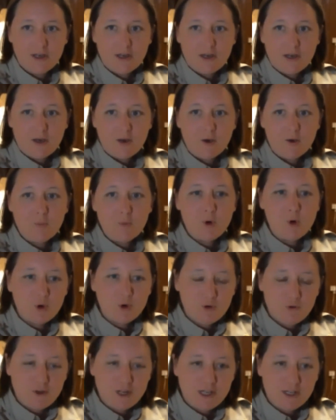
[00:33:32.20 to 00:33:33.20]

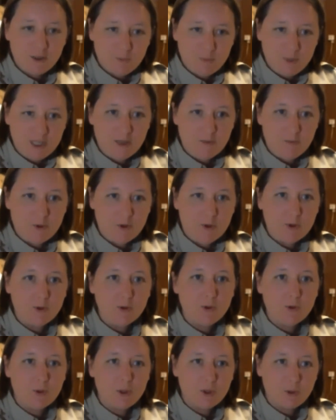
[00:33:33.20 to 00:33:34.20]
motivated people
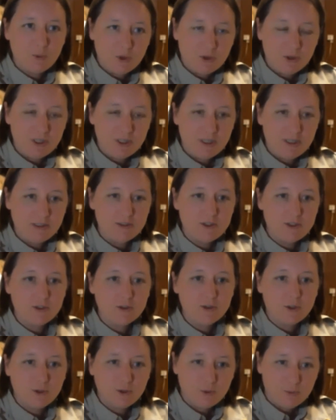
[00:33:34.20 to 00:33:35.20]
who are working to
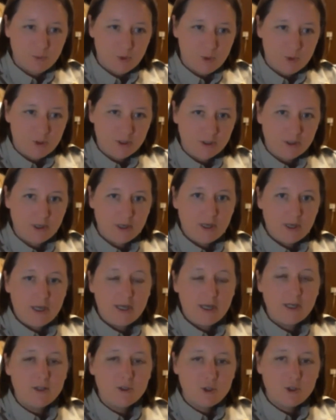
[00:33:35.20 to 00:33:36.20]
learn more
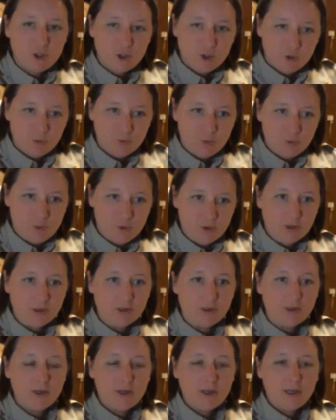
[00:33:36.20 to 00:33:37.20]
and do
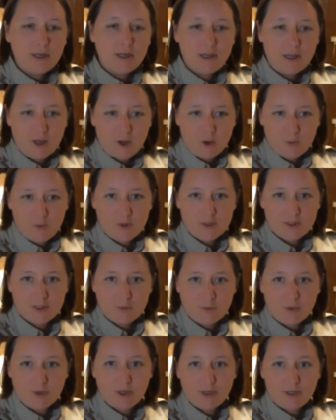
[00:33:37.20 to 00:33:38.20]
more and help the
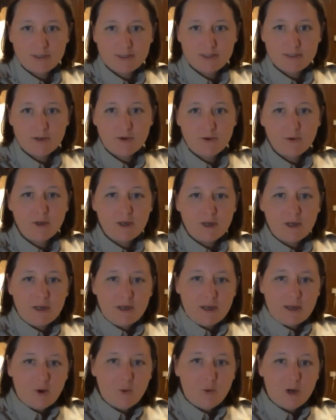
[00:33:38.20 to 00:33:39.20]
spring. So
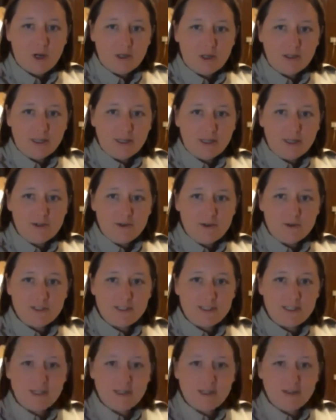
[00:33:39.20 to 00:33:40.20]
while I
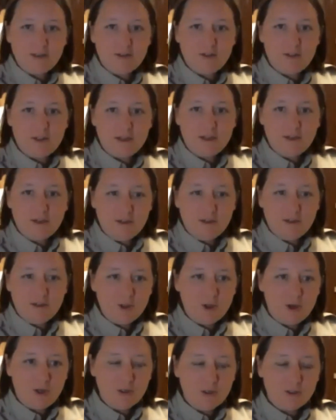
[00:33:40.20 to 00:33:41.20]
understand that
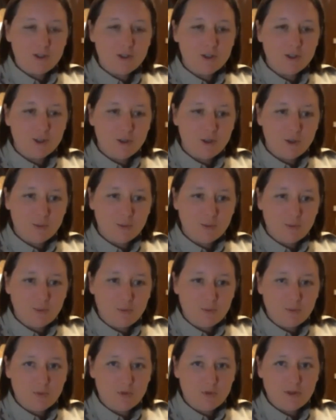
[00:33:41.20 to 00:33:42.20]
long-term
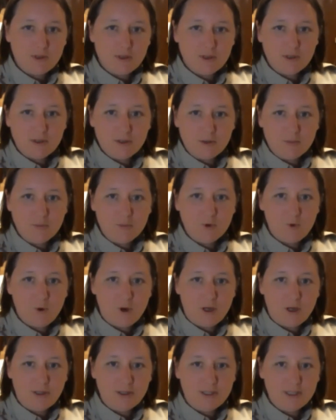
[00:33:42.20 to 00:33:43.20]
the
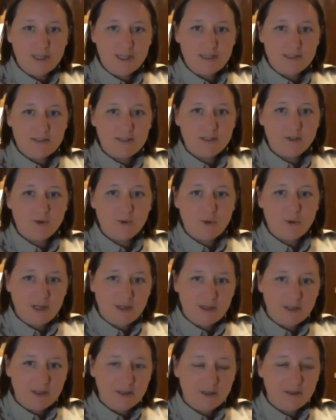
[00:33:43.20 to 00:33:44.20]
quality has
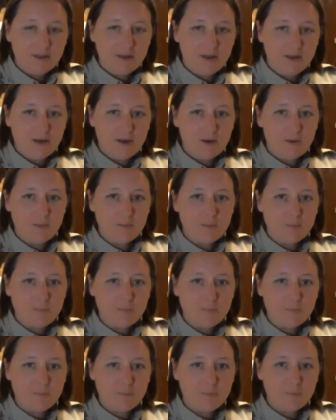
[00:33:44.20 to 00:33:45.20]
degraded,
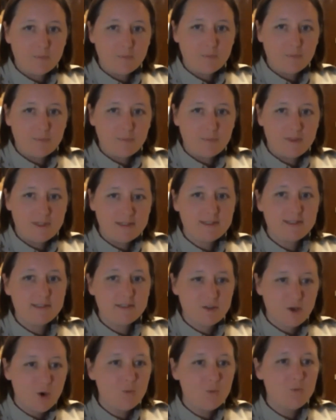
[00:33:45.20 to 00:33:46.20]
this
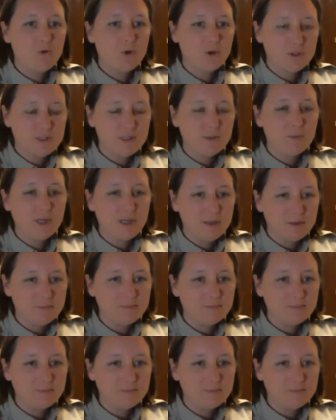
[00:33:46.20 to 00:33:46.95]
is hopeful to me.